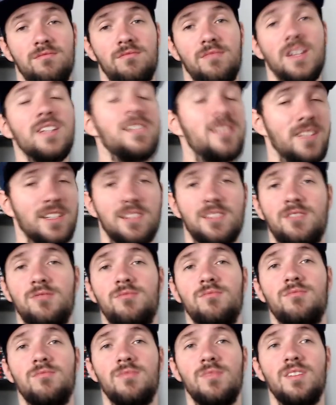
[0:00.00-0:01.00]
and six,
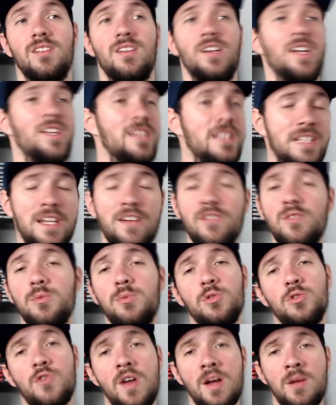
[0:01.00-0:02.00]
and the inevitable
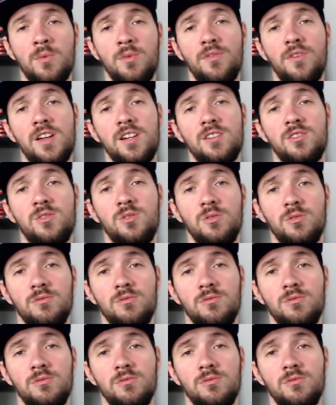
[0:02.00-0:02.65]
Dragon Ball FighterZ two.